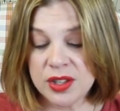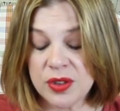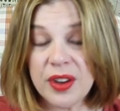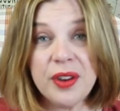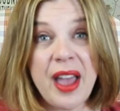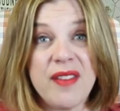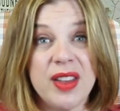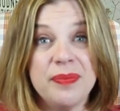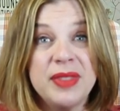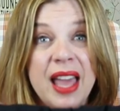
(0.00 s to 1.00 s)
So there you have
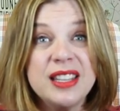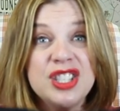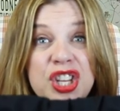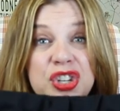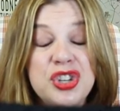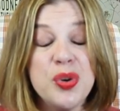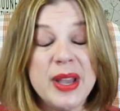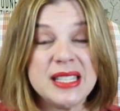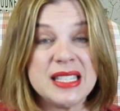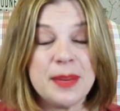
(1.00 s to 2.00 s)
it. That is the
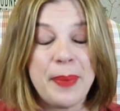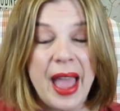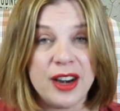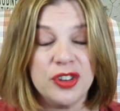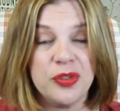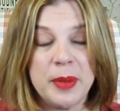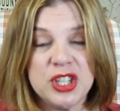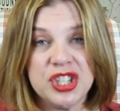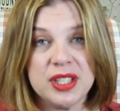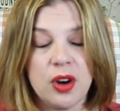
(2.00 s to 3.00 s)
newest pattern from
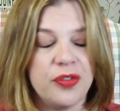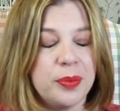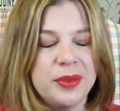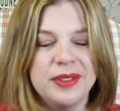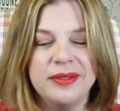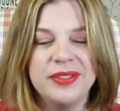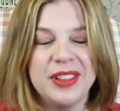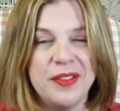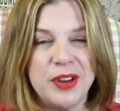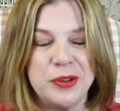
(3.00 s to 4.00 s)
Itch to, or from
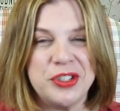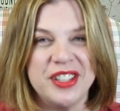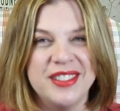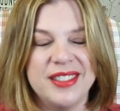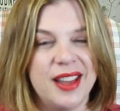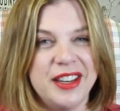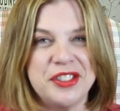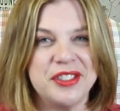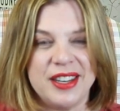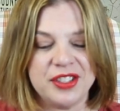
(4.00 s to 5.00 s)
Love Notions, not
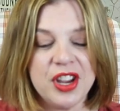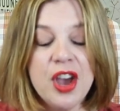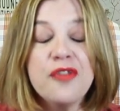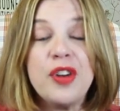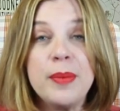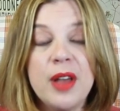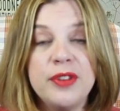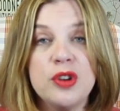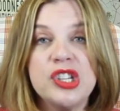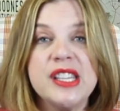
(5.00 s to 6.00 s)
Itch to Stitch, from
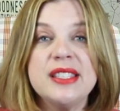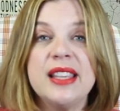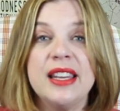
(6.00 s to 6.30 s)
Love Notions.